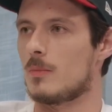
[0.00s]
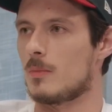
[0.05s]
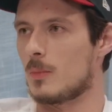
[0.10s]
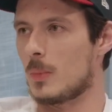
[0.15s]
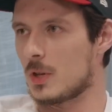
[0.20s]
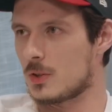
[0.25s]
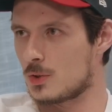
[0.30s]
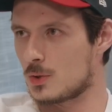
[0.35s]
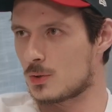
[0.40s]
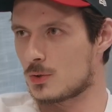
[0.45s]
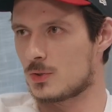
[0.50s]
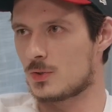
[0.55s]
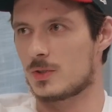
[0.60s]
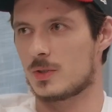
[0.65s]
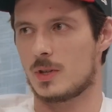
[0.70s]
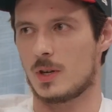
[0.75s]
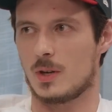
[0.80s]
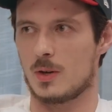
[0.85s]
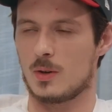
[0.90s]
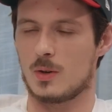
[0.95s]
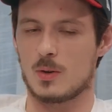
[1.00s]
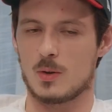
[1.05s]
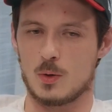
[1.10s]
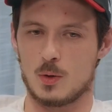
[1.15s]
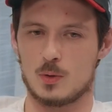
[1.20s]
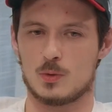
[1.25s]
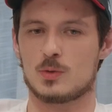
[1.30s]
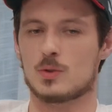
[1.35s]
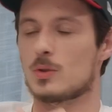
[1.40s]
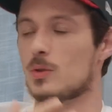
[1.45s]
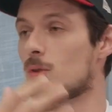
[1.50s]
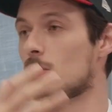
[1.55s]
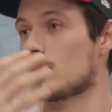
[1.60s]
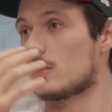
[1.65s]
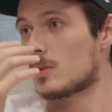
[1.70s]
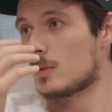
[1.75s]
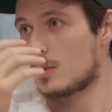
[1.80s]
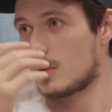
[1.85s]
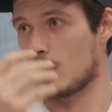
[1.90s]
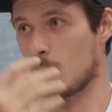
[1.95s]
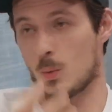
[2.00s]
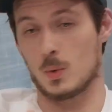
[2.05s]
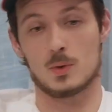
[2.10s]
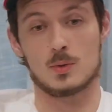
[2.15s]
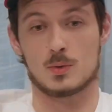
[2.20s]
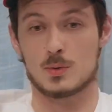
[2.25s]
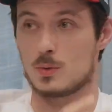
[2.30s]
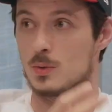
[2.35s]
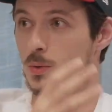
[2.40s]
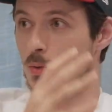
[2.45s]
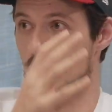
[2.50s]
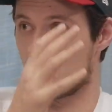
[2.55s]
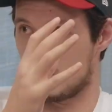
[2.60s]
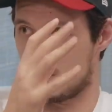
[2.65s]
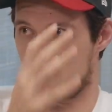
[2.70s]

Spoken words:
bettors also want to